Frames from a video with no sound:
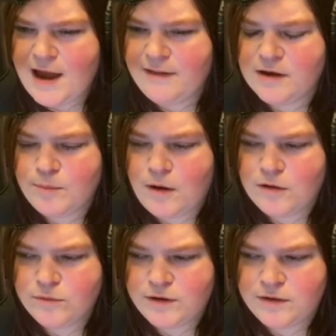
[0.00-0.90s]
Alec
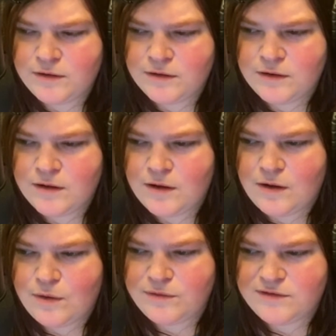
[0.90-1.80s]
Baldwin
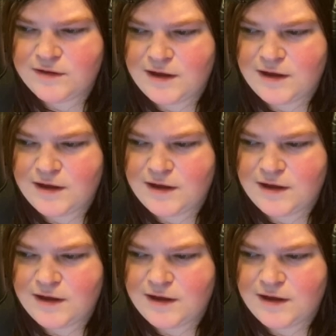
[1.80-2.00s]
hosts,